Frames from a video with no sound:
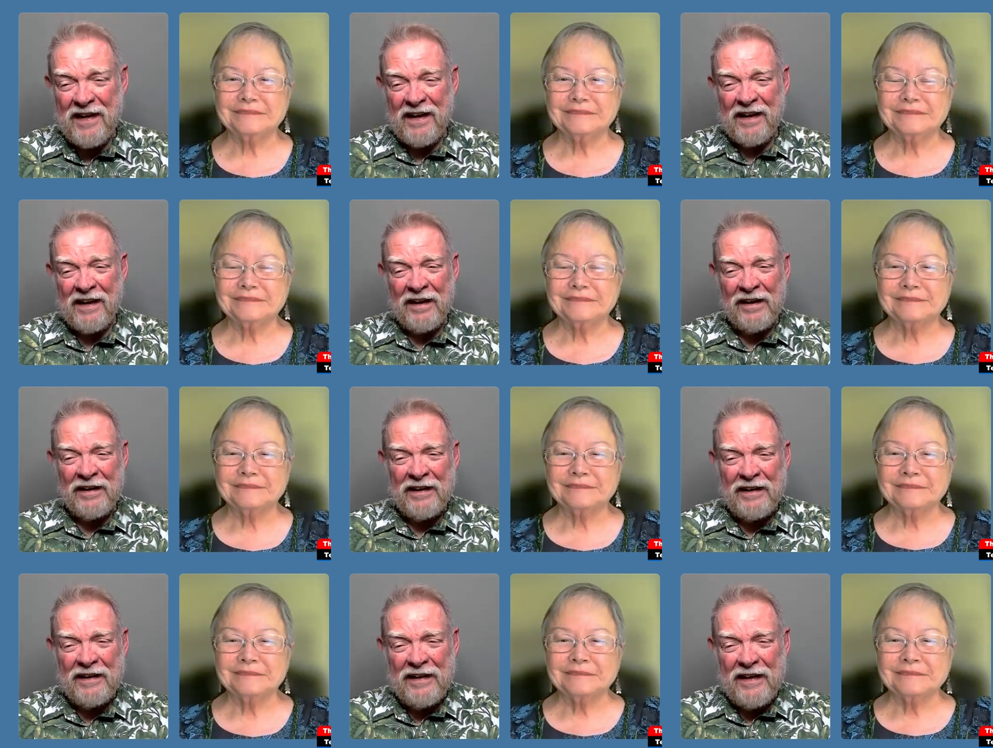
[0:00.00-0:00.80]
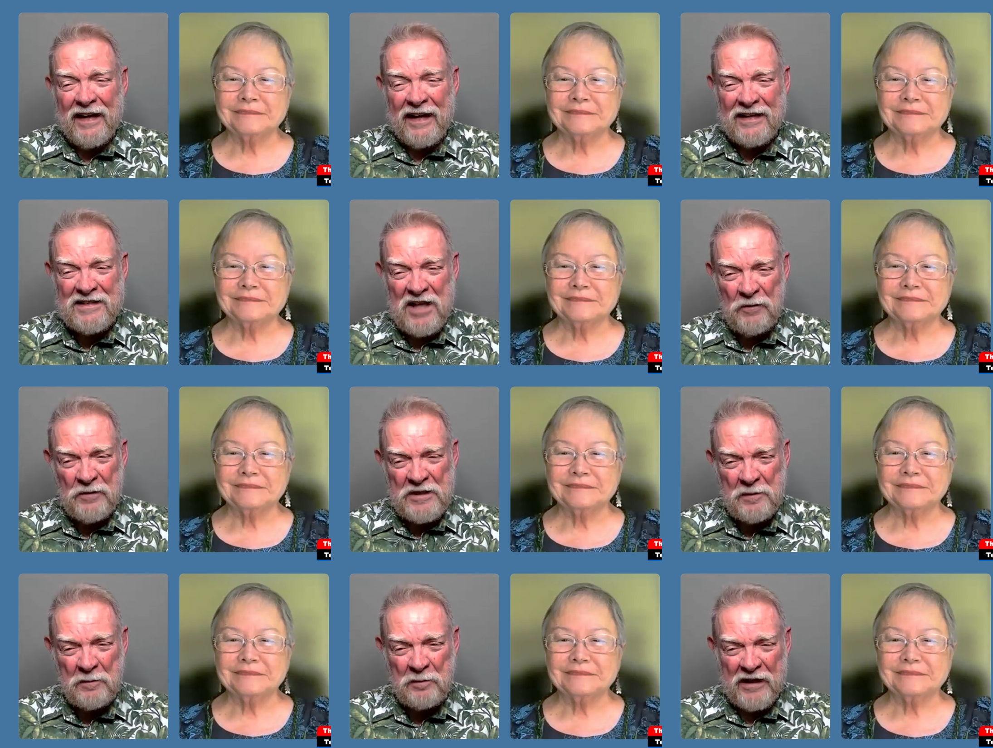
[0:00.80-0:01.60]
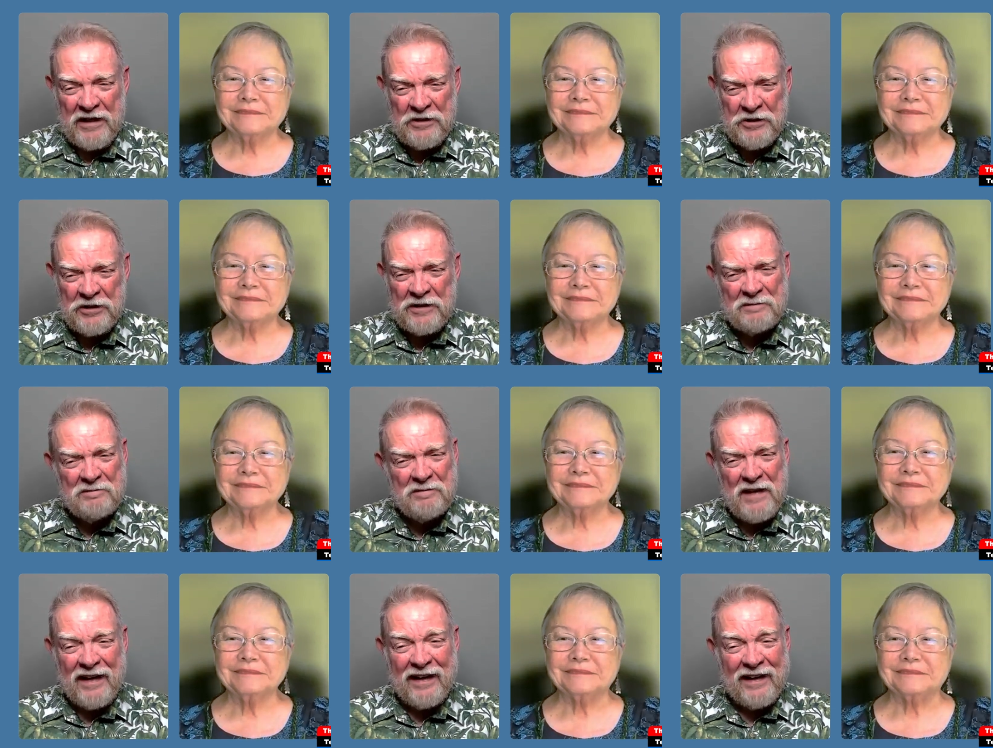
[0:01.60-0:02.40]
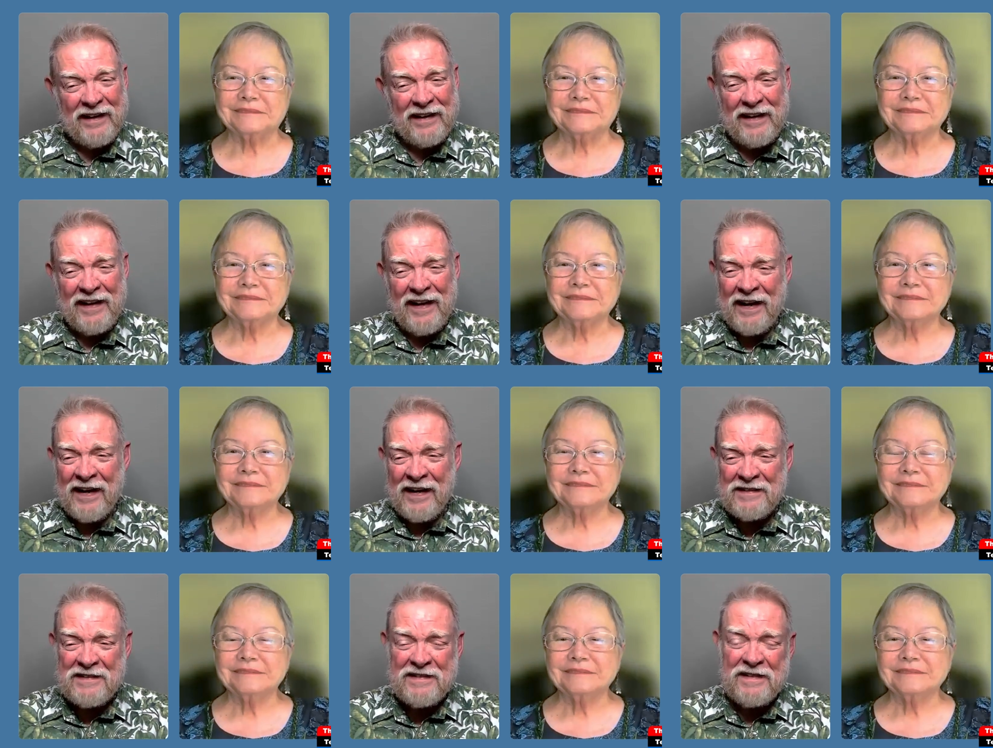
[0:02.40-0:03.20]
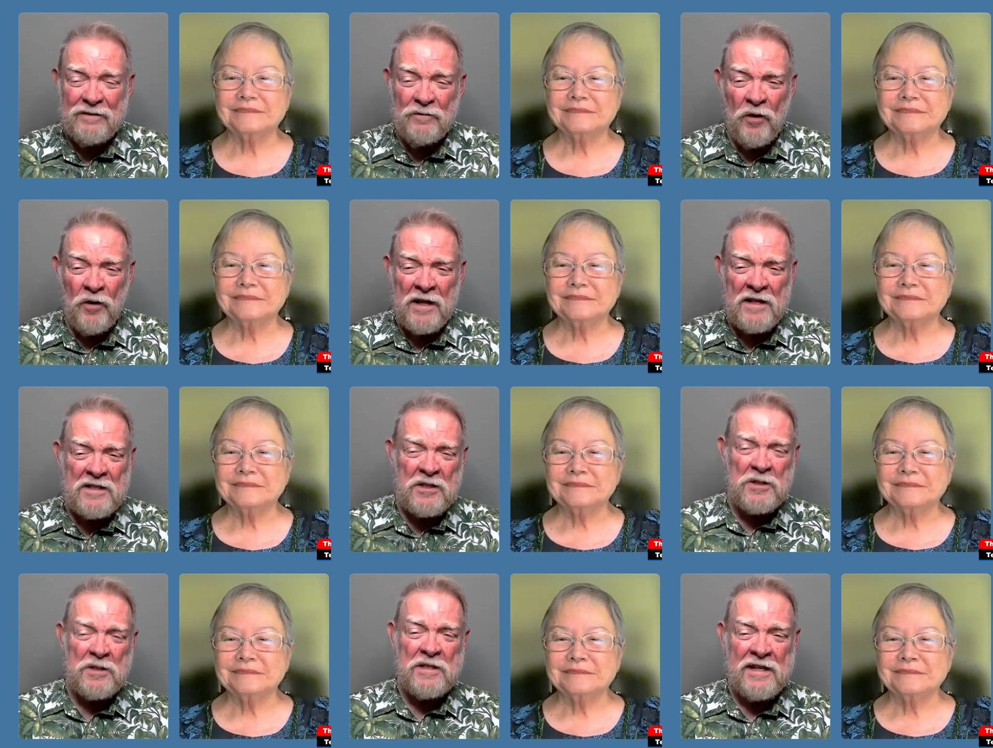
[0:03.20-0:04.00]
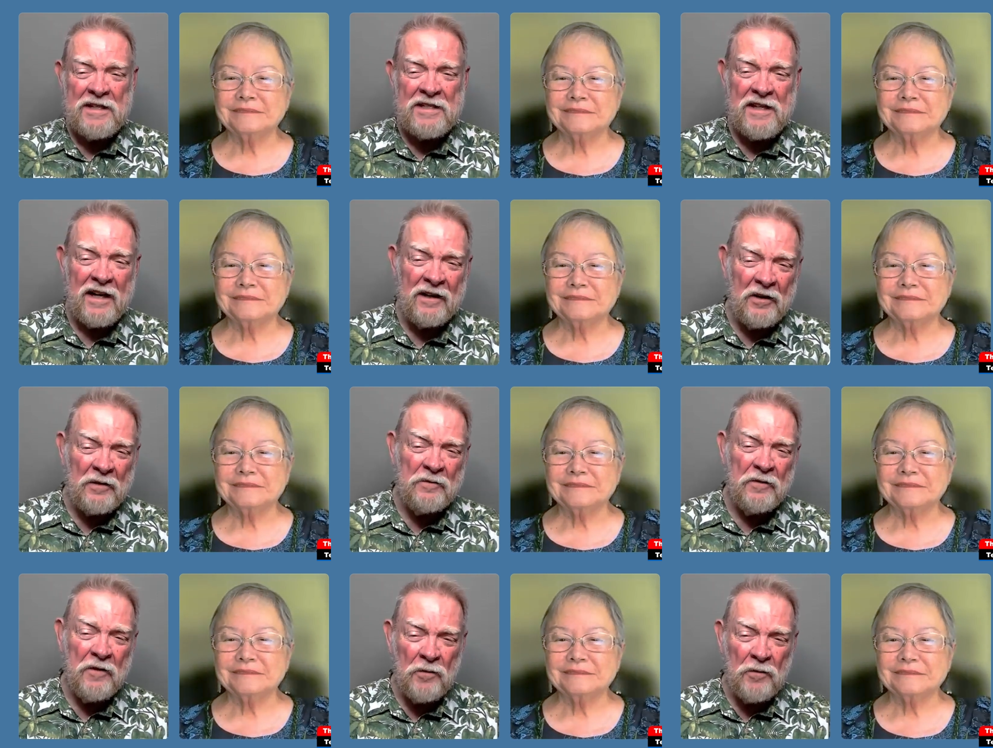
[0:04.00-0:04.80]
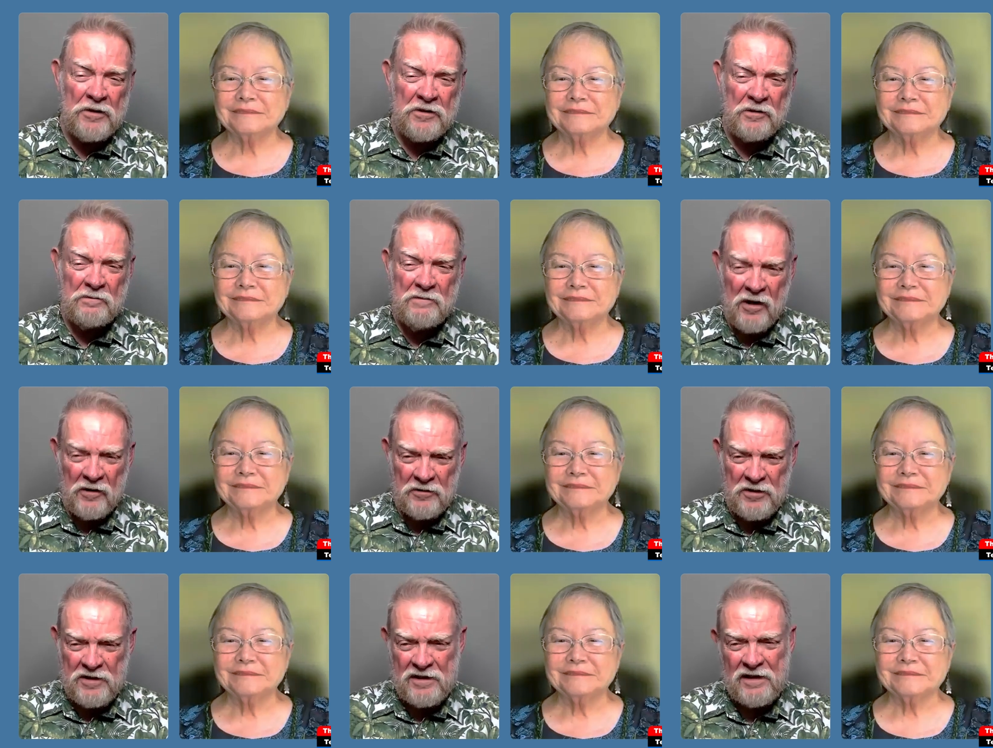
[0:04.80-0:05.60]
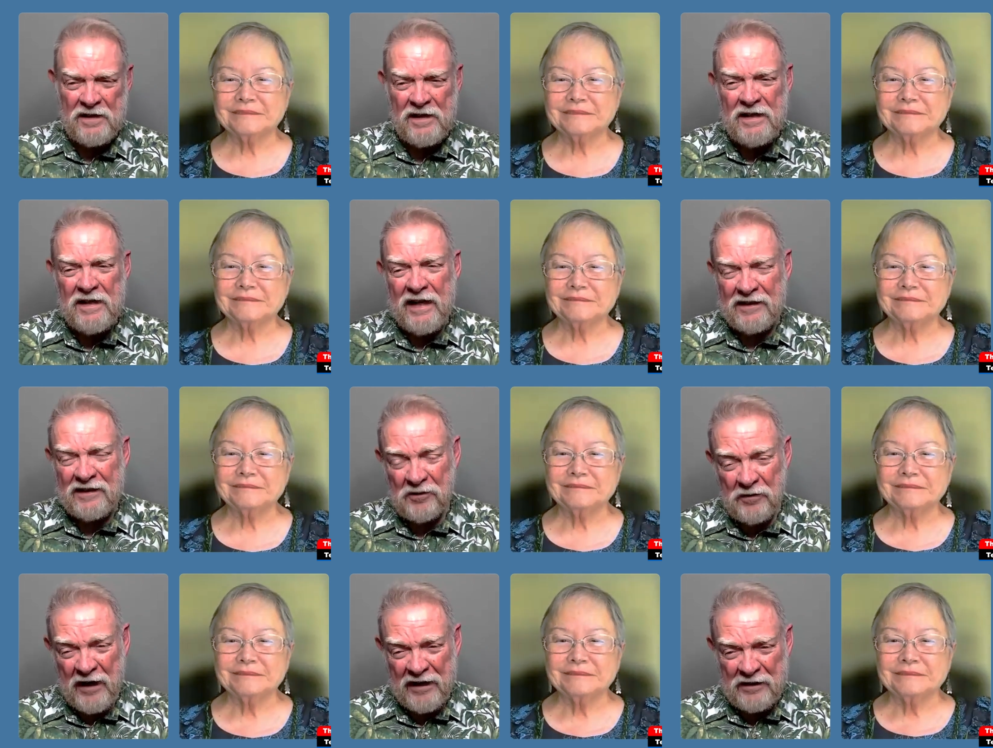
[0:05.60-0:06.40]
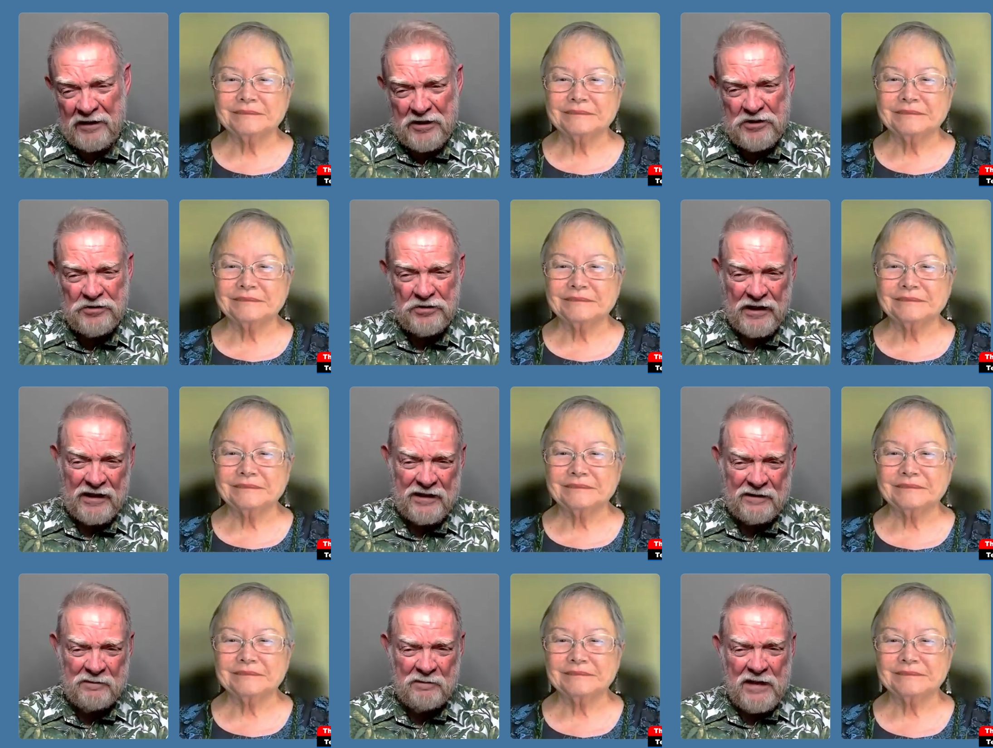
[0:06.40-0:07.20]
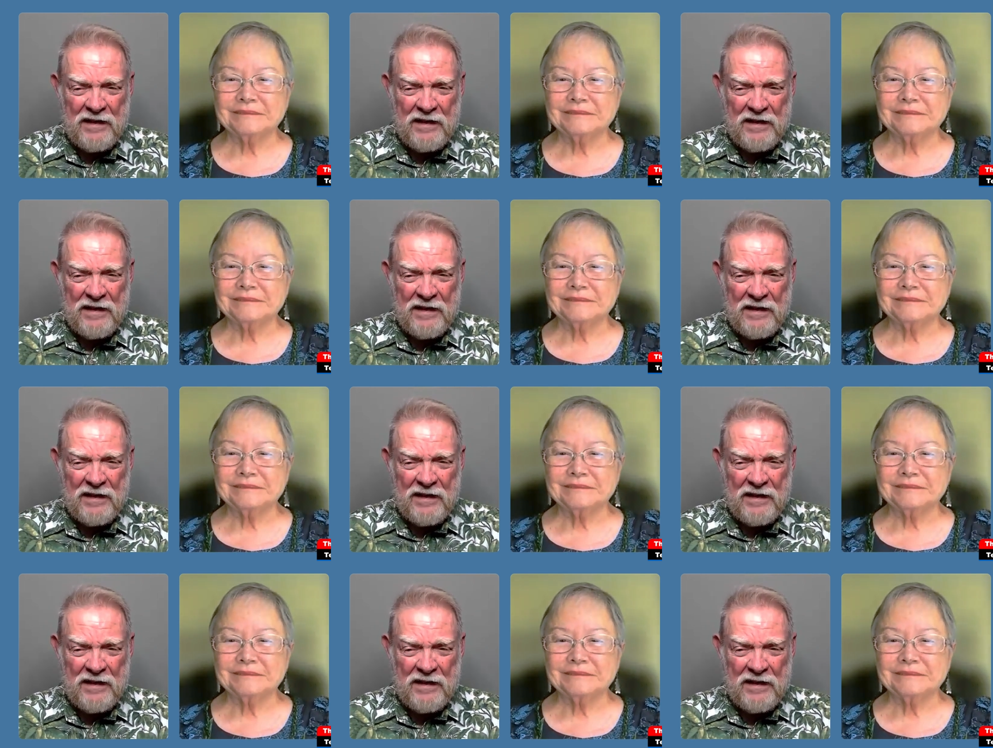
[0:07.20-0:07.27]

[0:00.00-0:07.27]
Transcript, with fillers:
Speaker 1: And it's always a pleasure. And one of the things that I look forward to most at the writing retreat